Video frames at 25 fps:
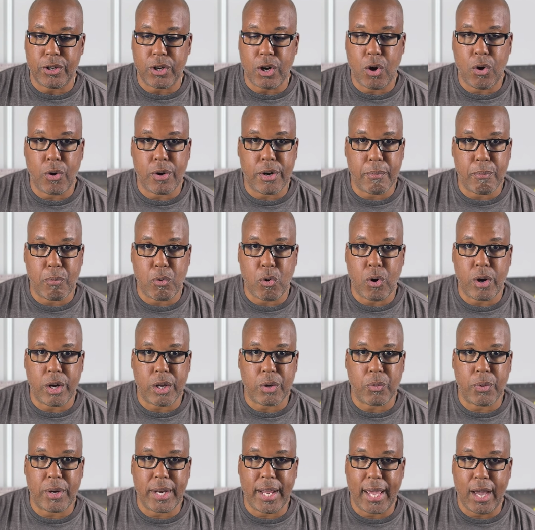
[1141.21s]
go in the
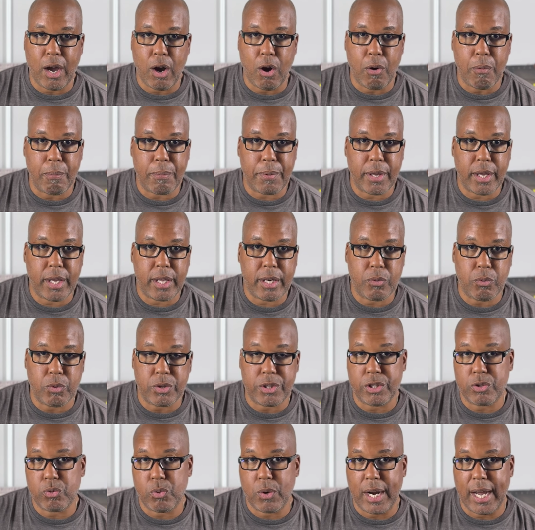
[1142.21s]
morning when they open, which
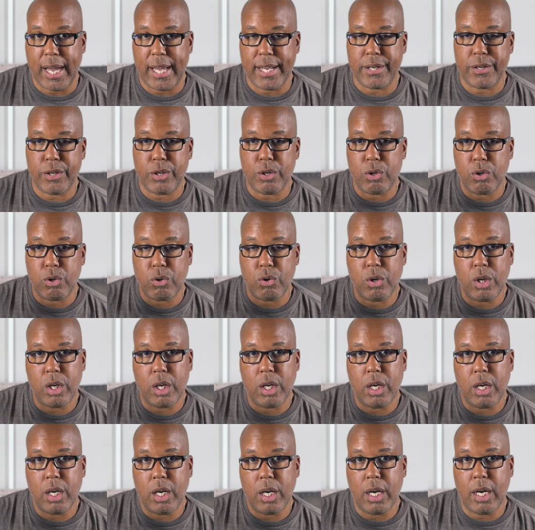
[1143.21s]
is what I do.
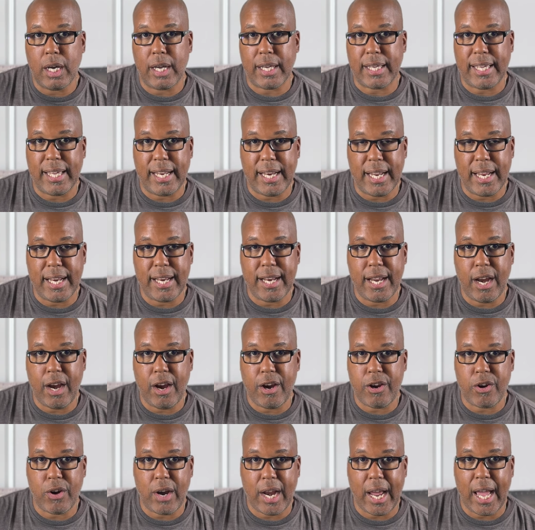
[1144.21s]
Get in there,
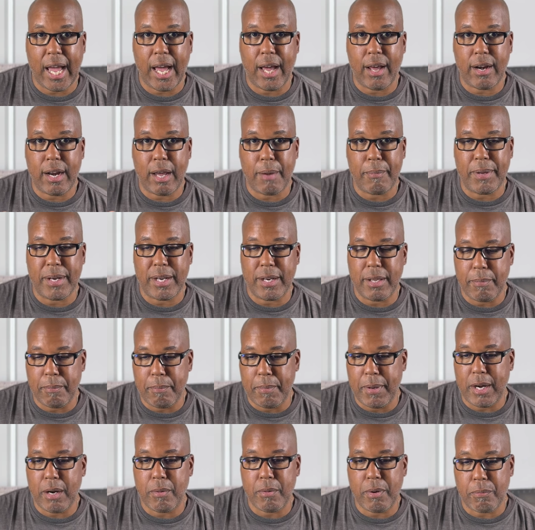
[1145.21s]
you're out. I mean, the
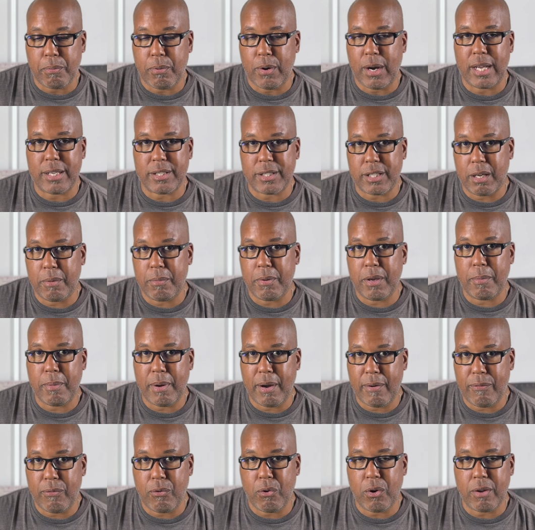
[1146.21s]
minimum price is going to be
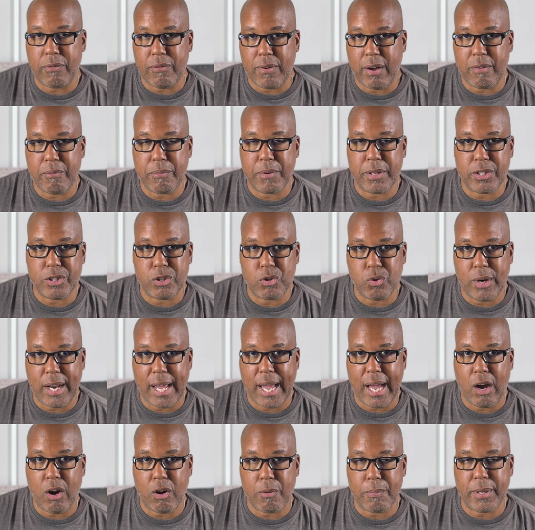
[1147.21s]
about 45 minutes to an
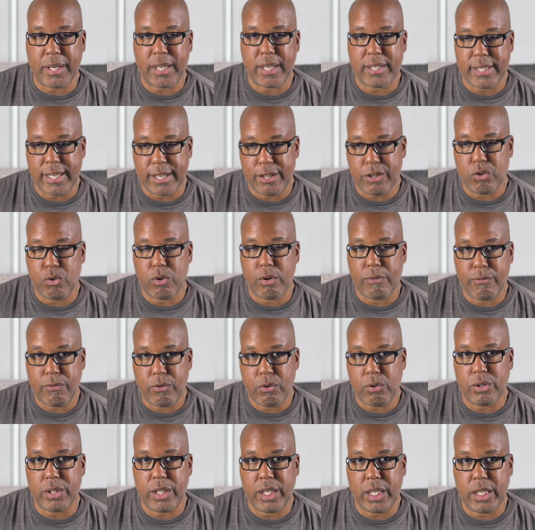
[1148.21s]
hour because they do a
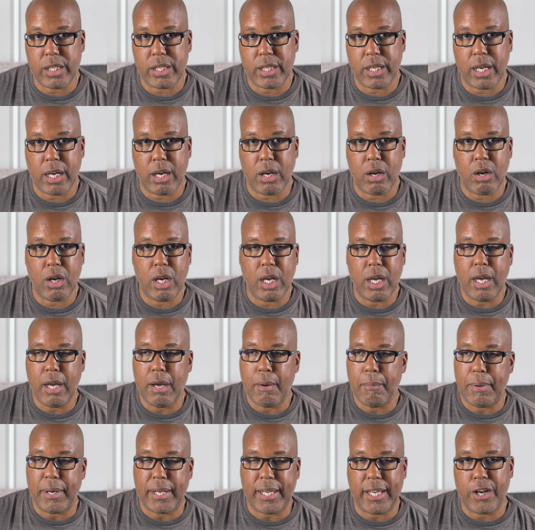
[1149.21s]
full detail.
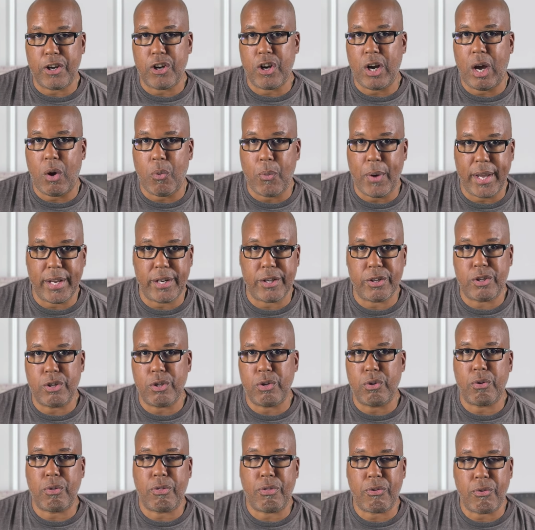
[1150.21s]
But again, you're not waiting
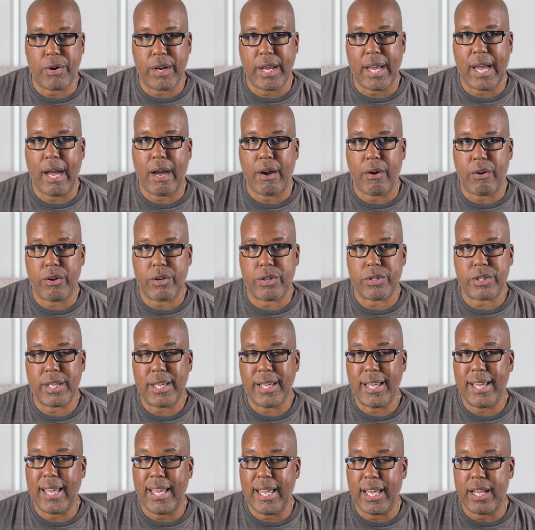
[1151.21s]
2-3 hours
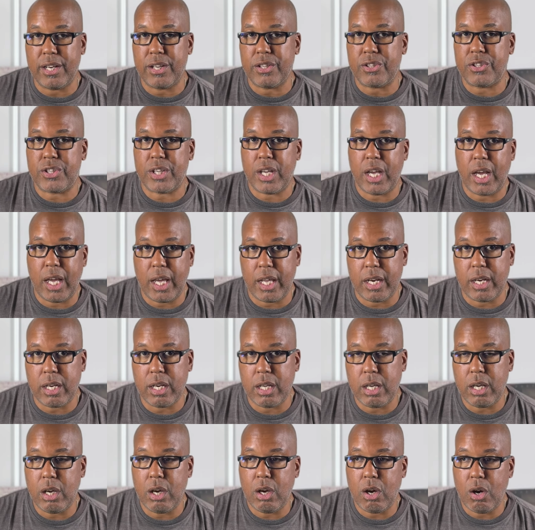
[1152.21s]
in the sun
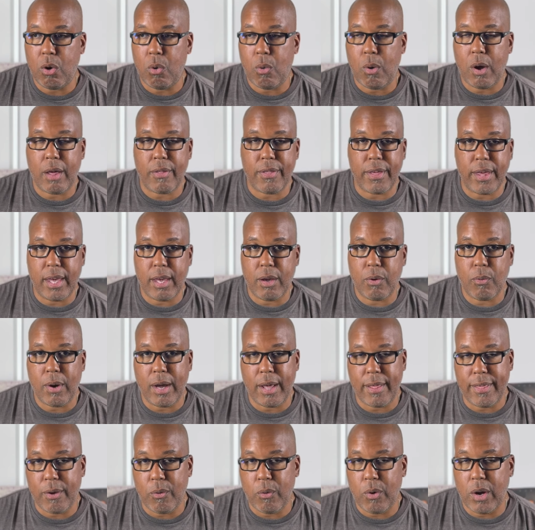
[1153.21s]
while they
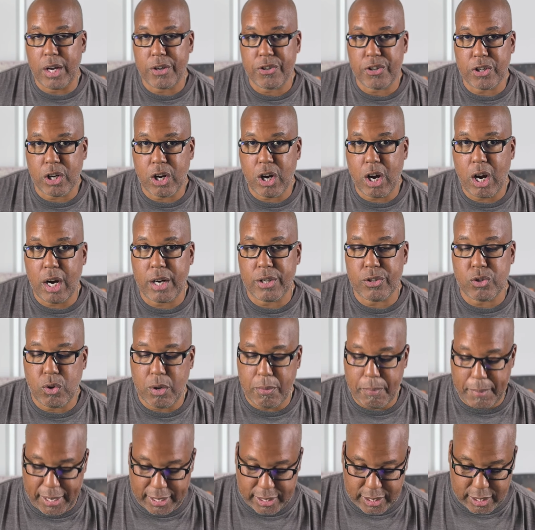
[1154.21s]
wash your car. So it
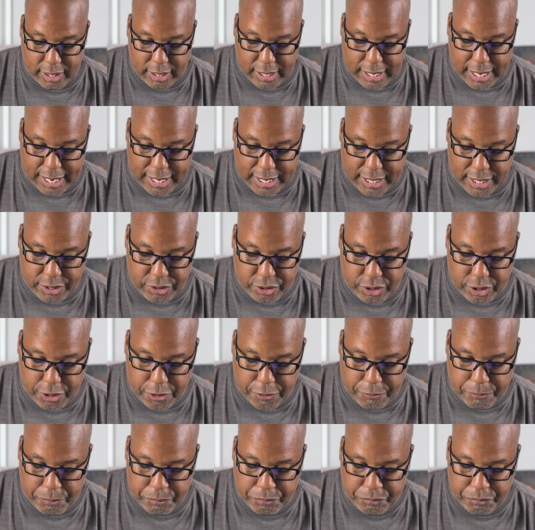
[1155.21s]
makes it a lot easier.